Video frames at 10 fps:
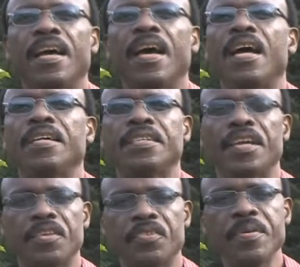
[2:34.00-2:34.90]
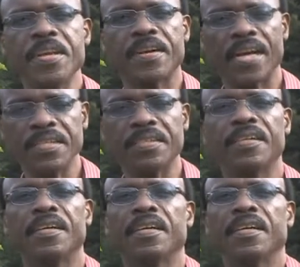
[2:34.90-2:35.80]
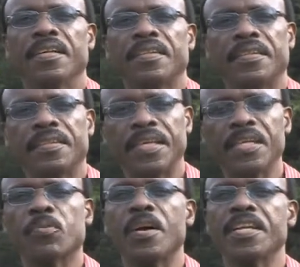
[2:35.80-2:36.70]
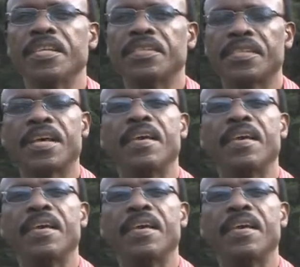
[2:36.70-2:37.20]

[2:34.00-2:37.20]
and human rights. The third one is